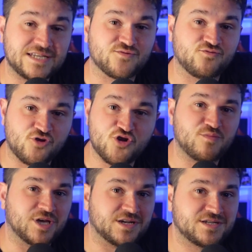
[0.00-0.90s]
is
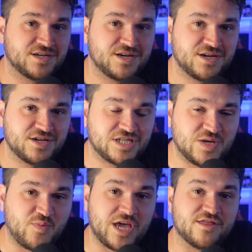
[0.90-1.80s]
rumored to
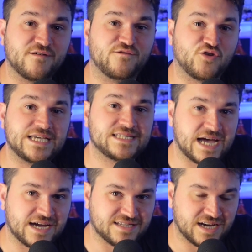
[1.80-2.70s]
be the voice
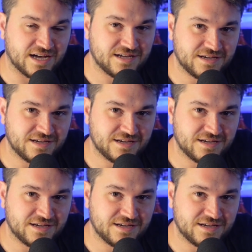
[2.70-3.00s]
actor